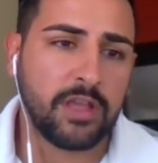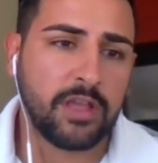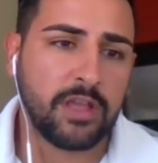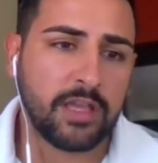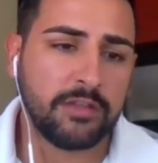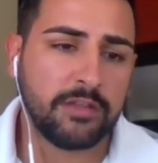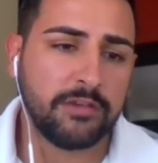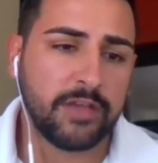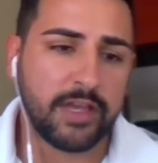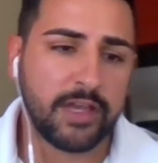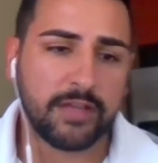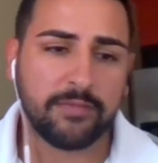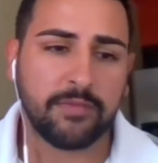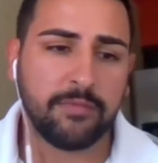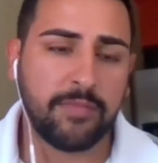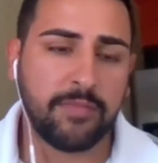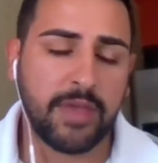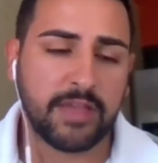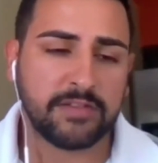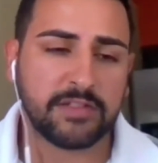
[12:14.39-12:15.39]
and you
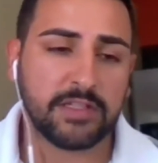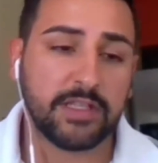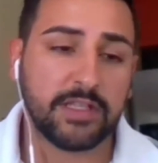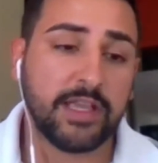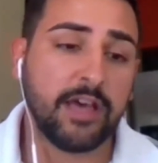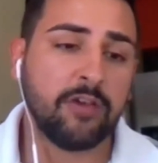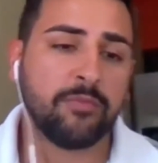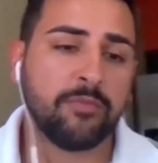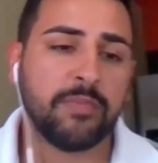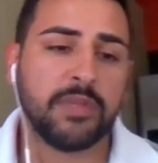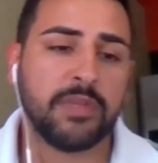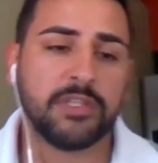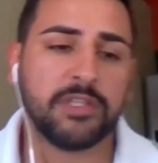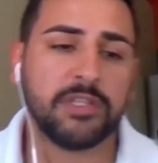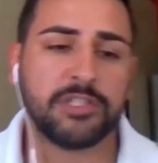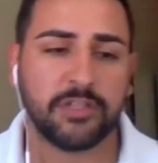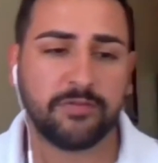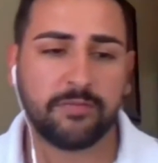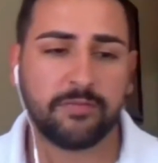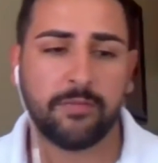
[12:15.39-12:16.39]
had basically helped me
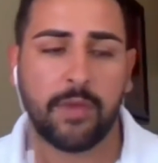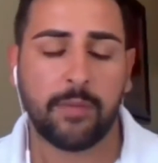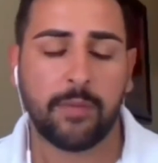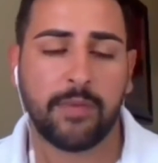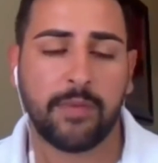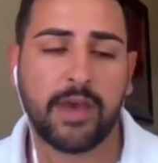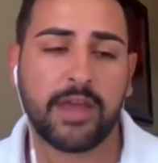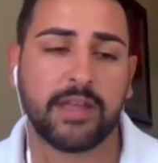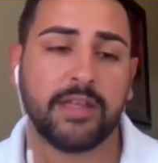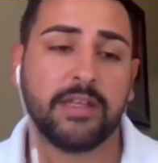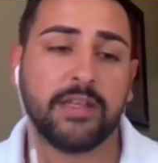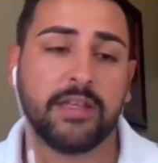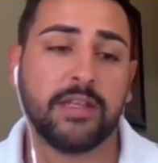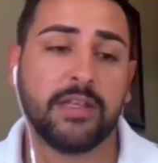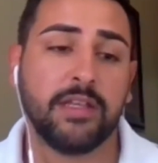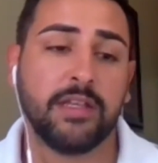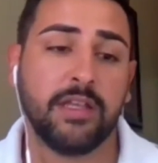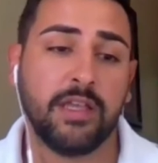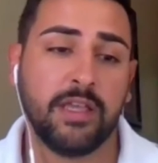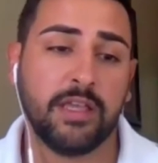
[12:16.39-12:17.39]
shift my mind